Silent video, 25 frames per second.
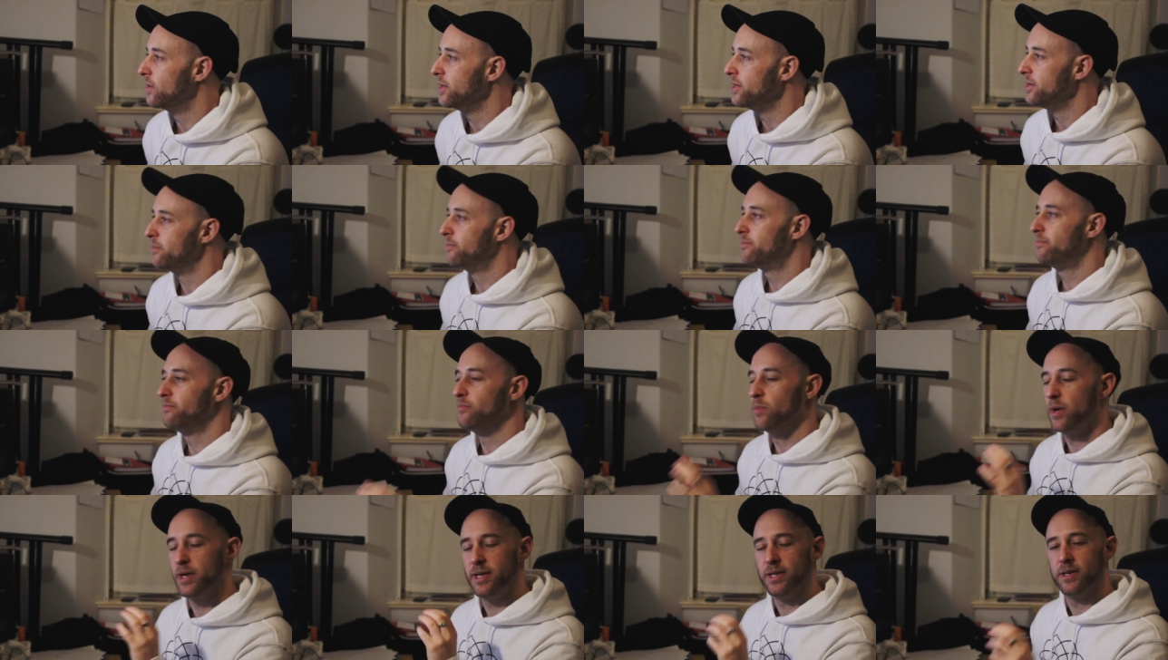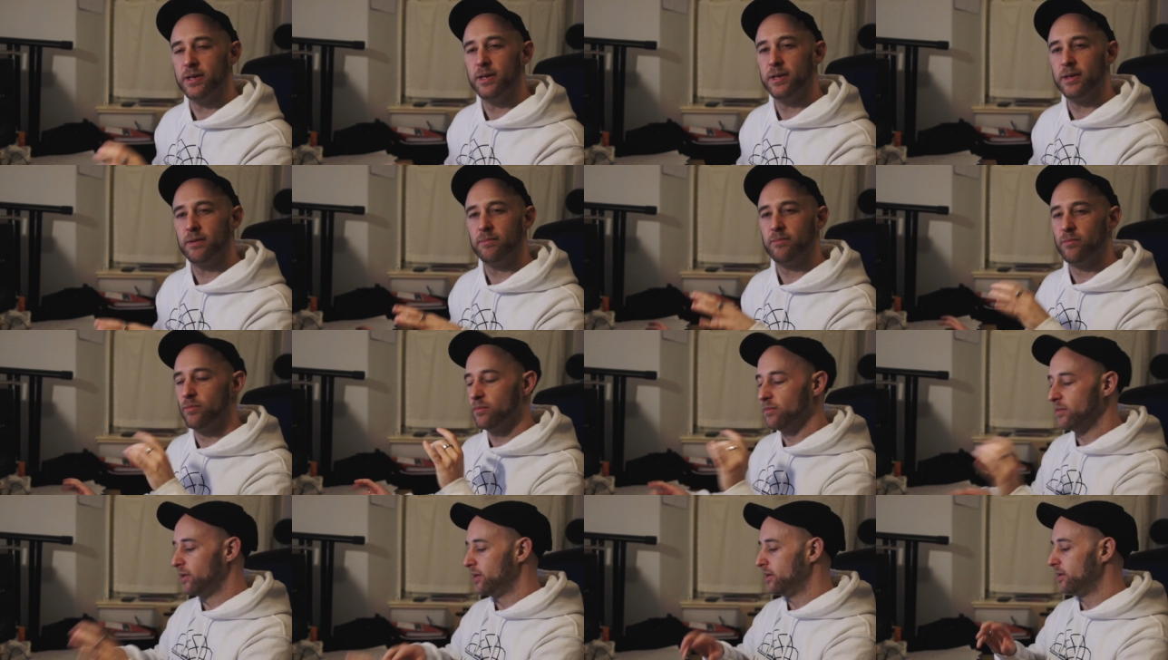when you when you're
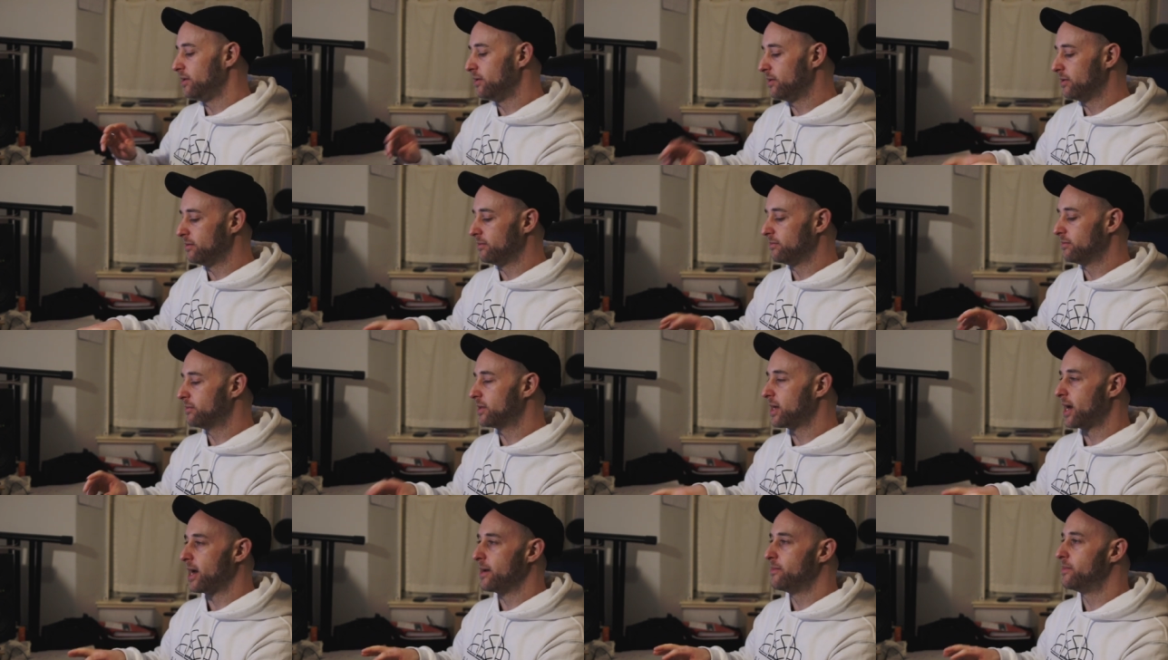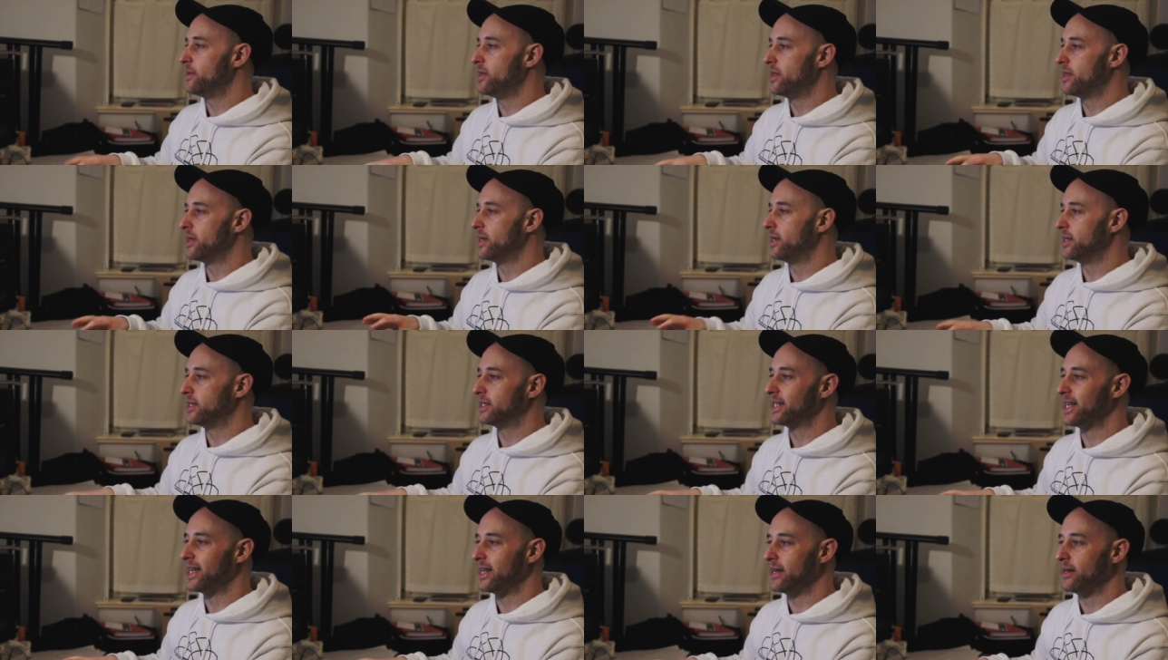typing
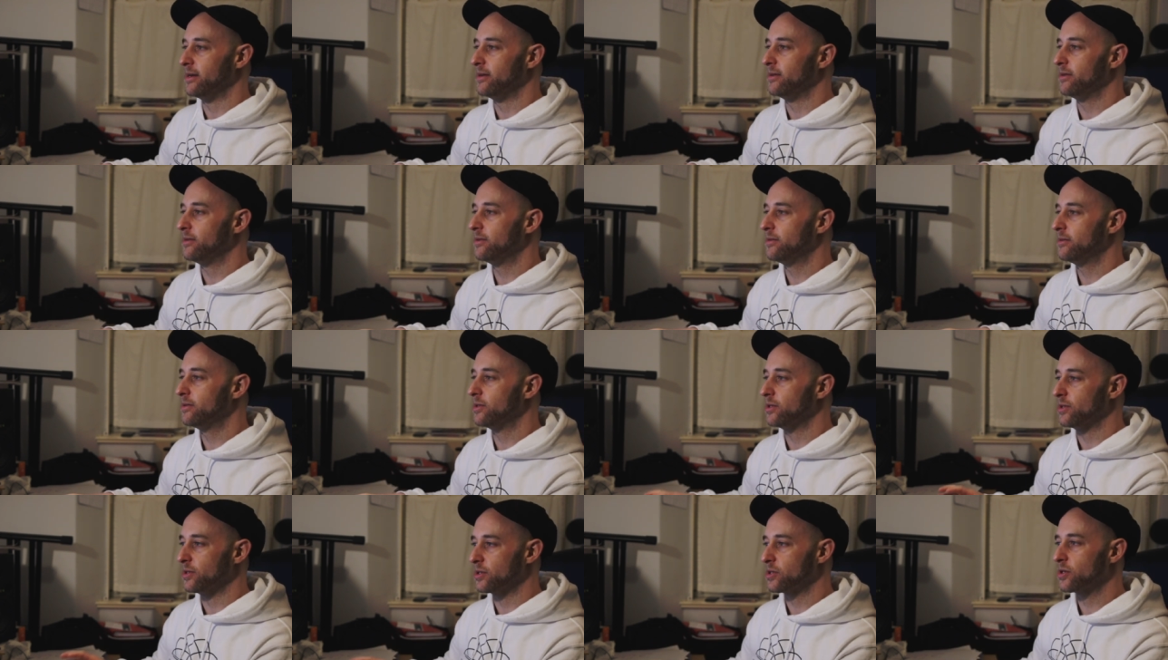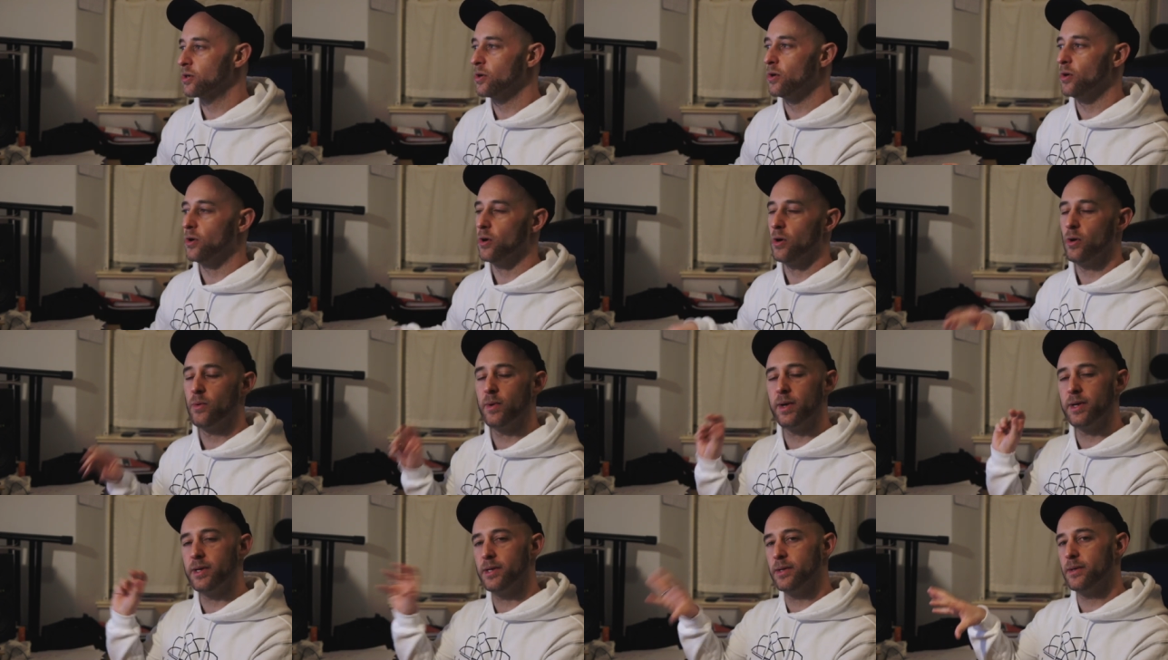things in to the
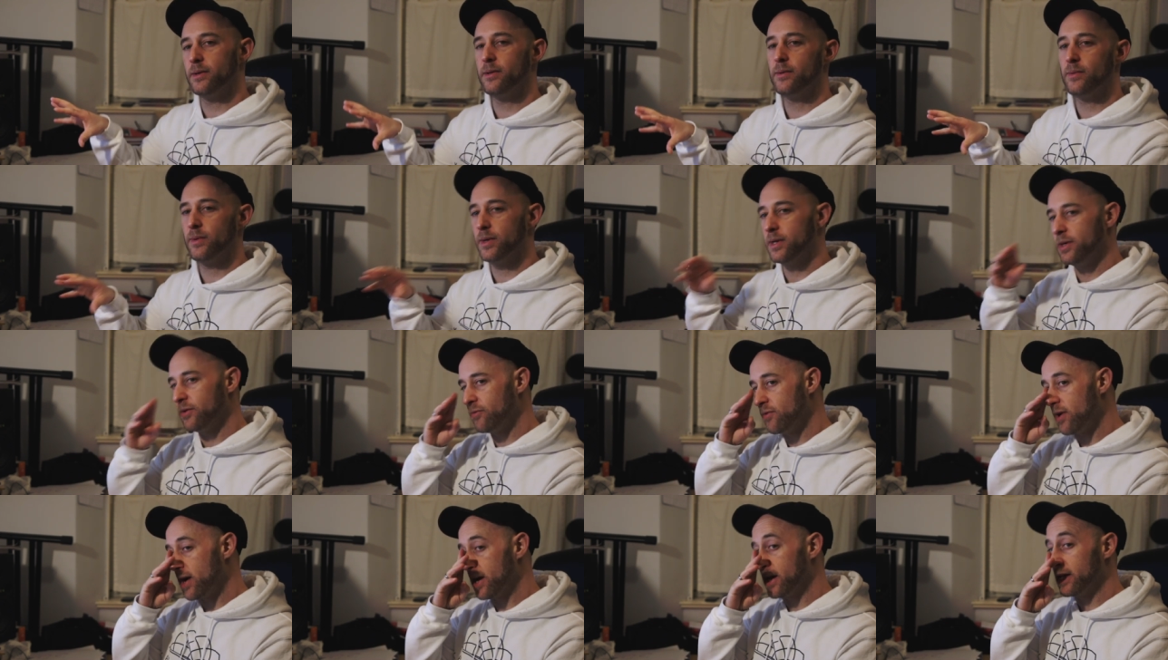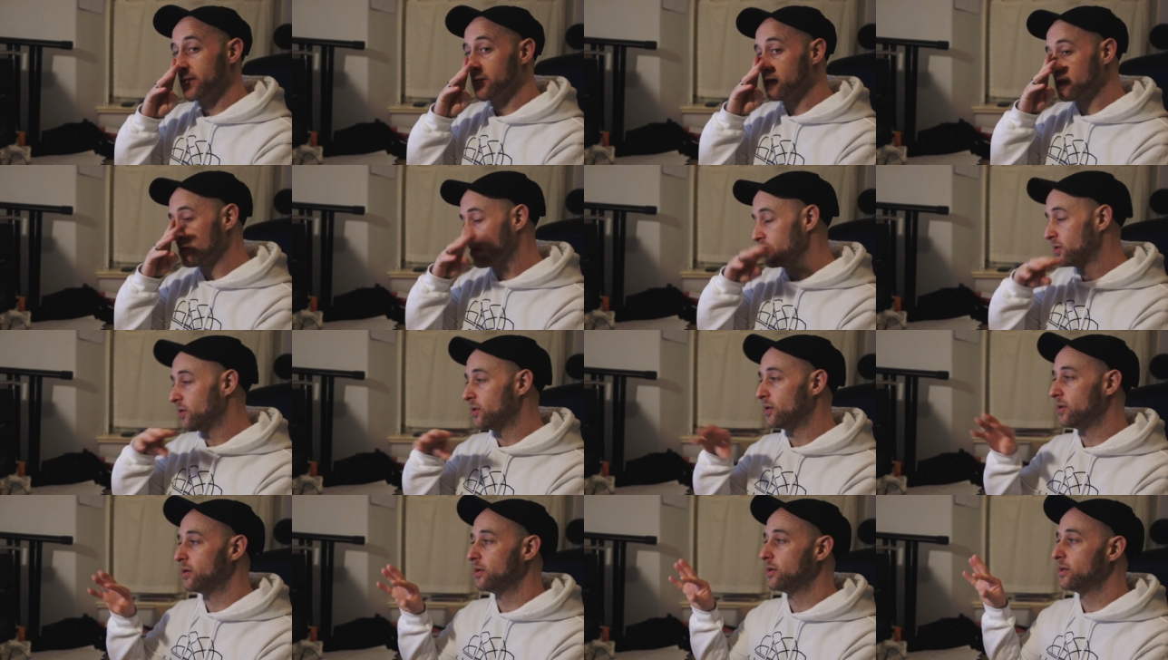score, when you when you're writing the
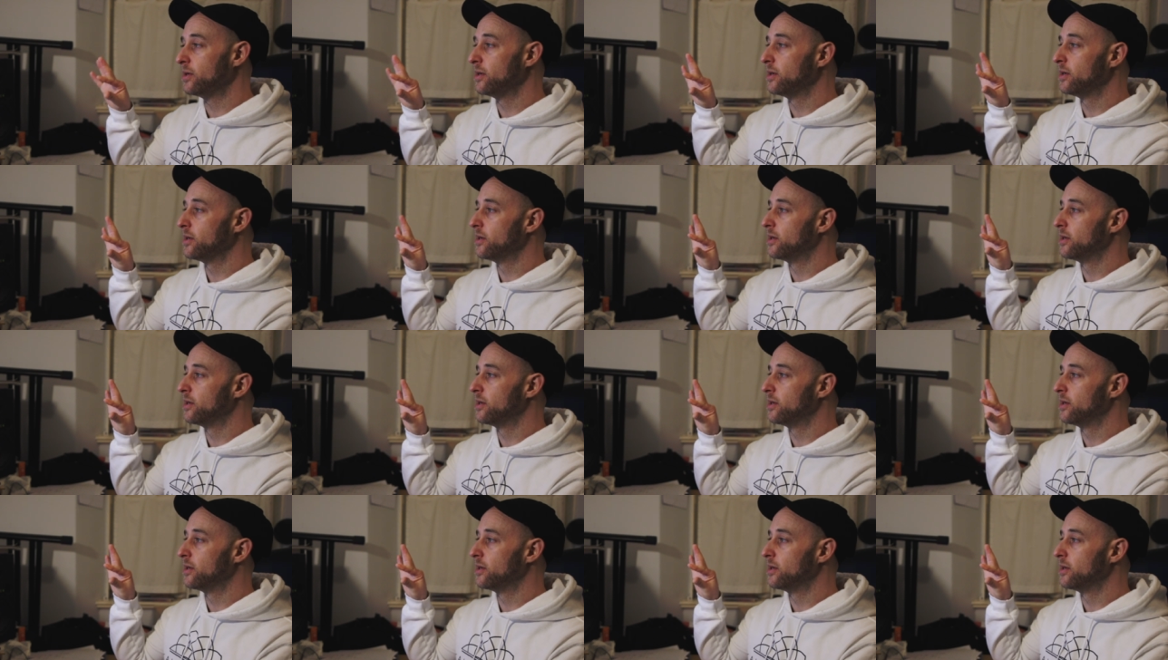score,